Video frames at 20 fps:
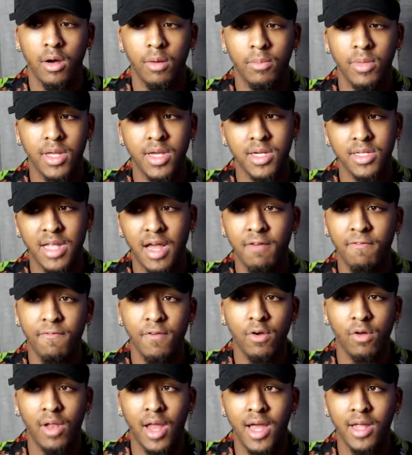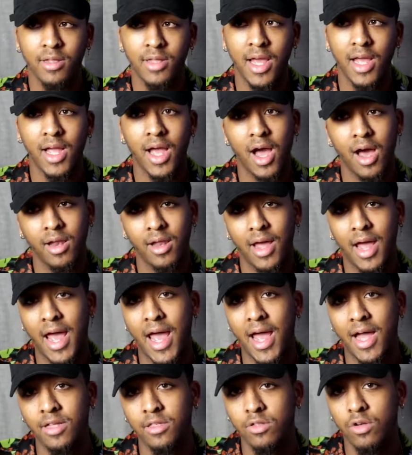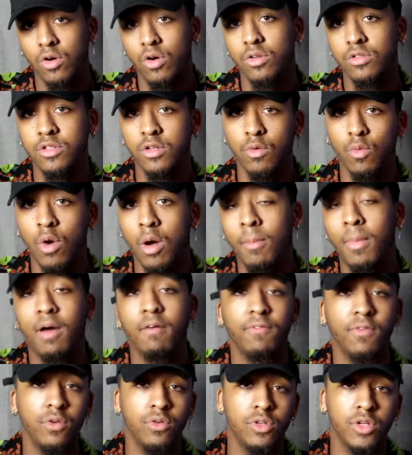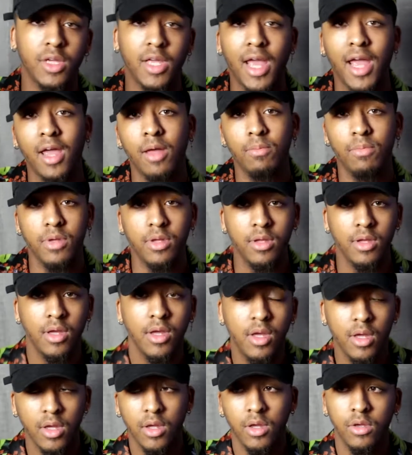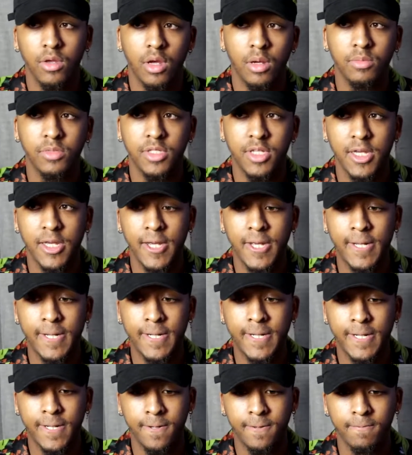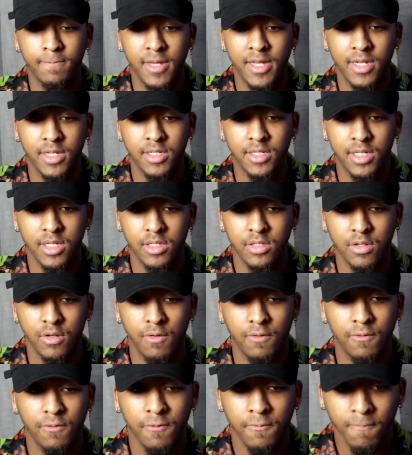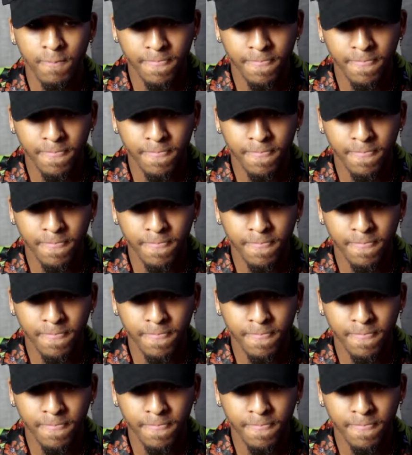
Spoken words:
Because I feel like that kind of adds on to what my future can be. You know what I'm saying? In a sense of,